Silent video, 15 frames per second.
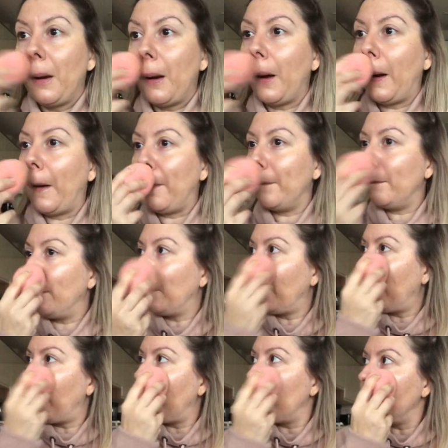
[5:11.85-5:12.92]

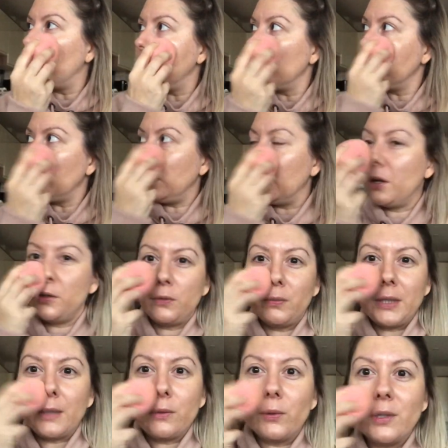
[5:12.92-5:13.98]
You know, and
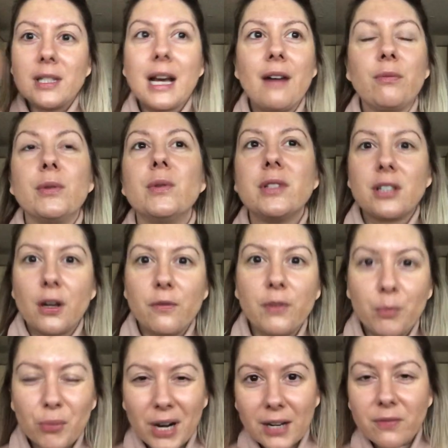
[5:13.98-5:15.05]
we always go for
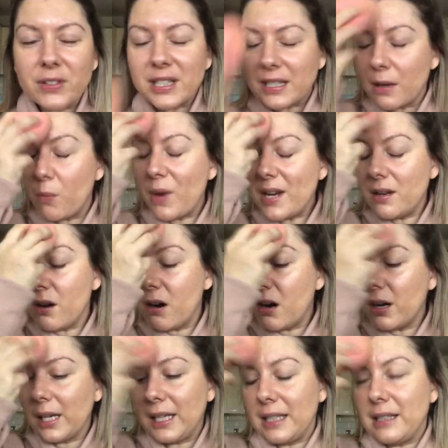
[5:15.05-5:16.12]
breakfast somewhere
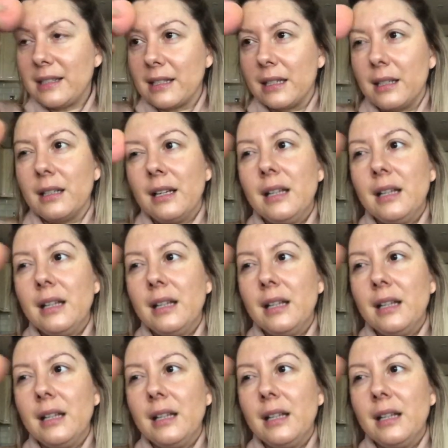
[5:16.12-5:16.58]
nice, and